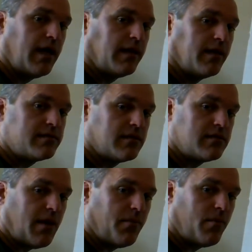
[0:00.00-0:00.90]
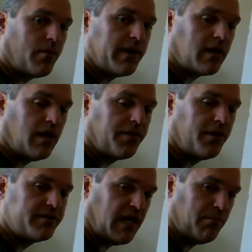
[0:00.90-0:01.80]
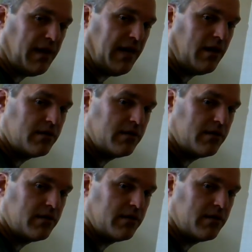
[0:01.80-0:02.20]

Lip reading: this is what we call 13B.